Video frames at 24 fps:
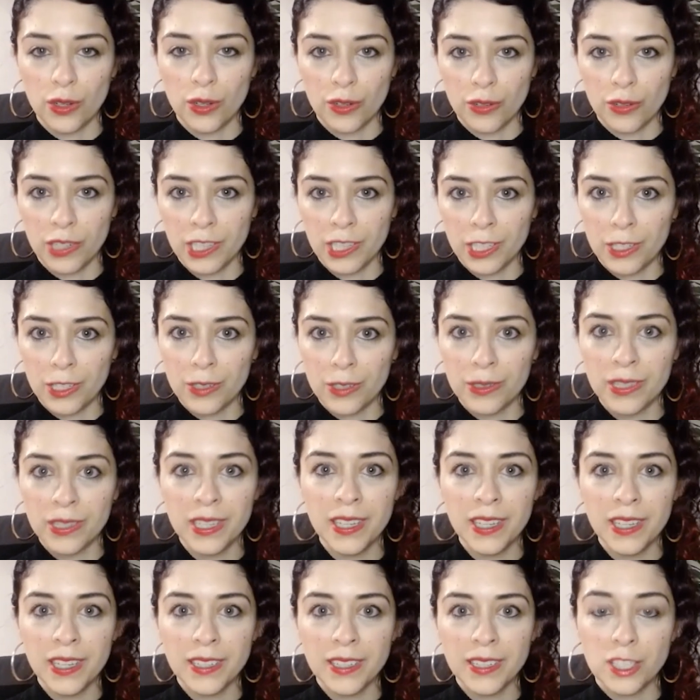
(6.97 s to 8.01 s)
Grillo
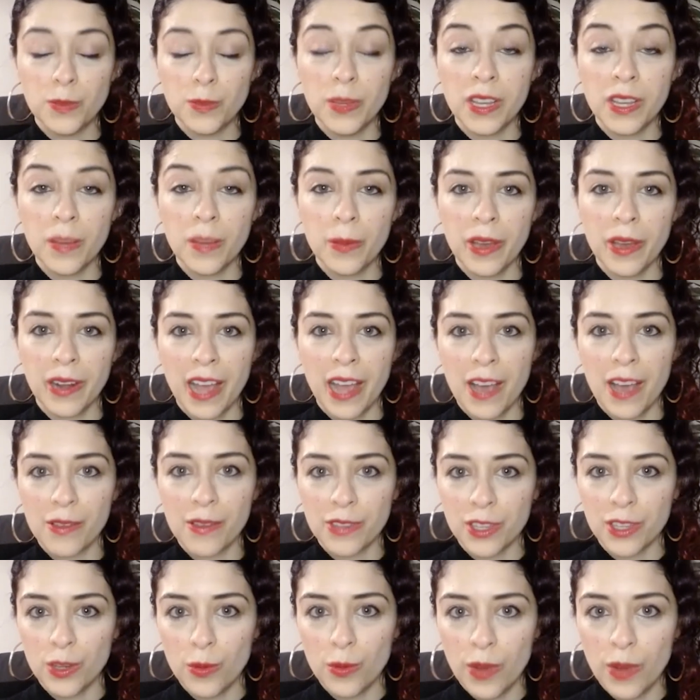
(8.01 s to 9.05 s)
to speak about how the
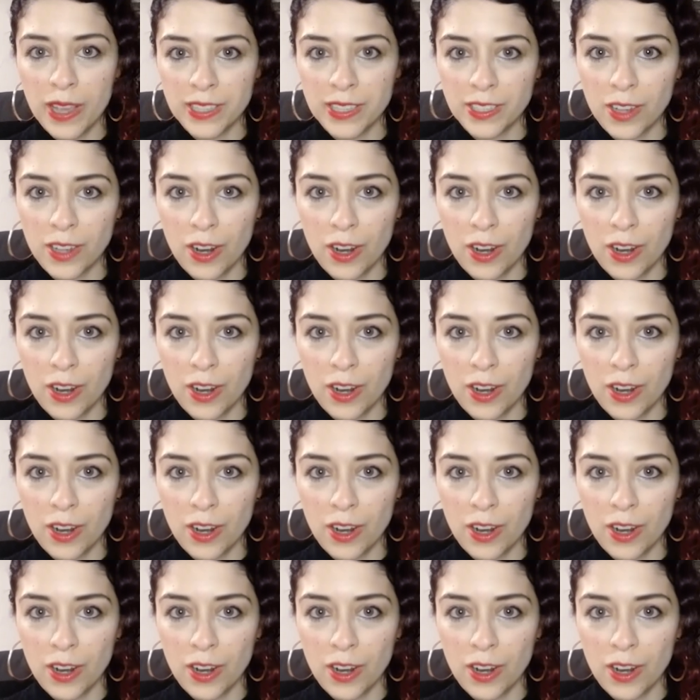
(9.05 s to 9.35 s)
U.S.